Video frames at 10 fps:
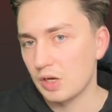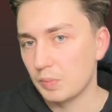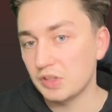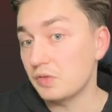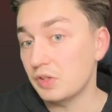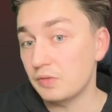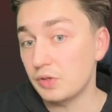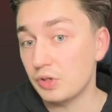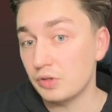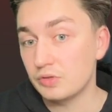But even if
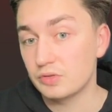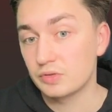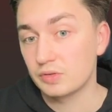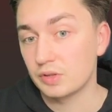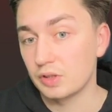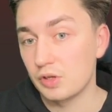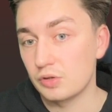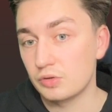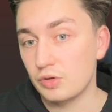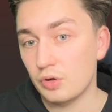you
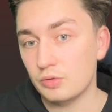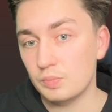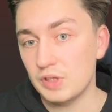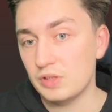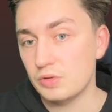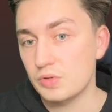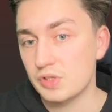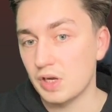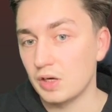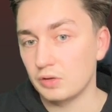don't be
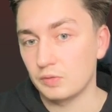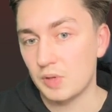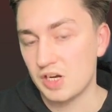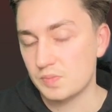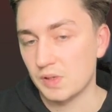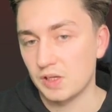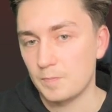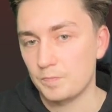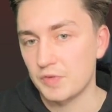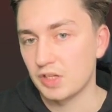too scared of black's
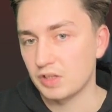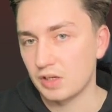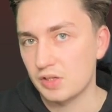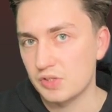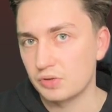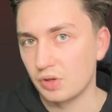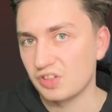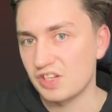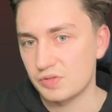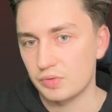play. The attack is
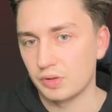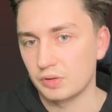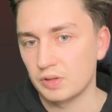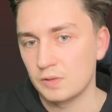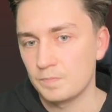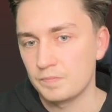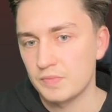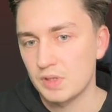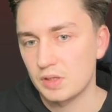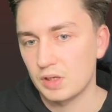not that strong.
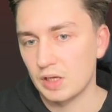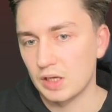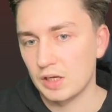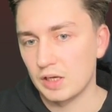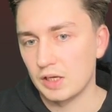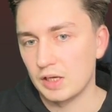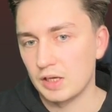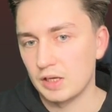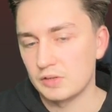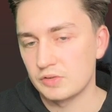
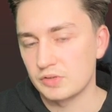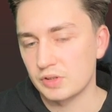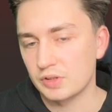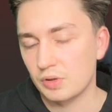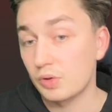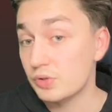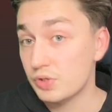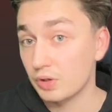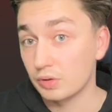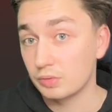And
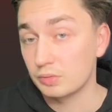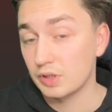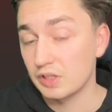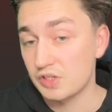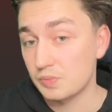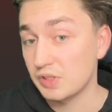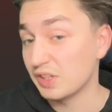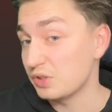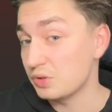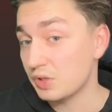also, it doesn't
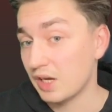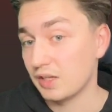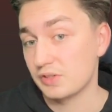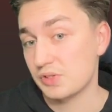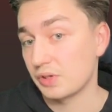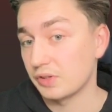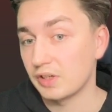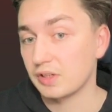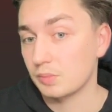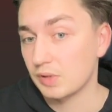mean that you can't
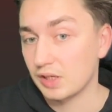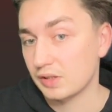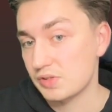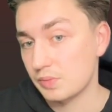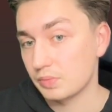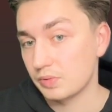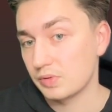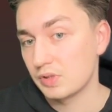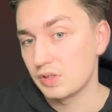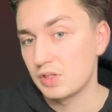start attacking black at some
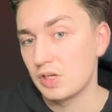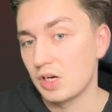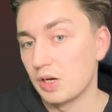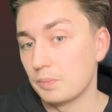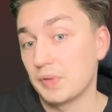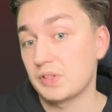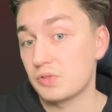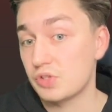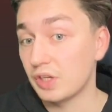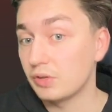point. But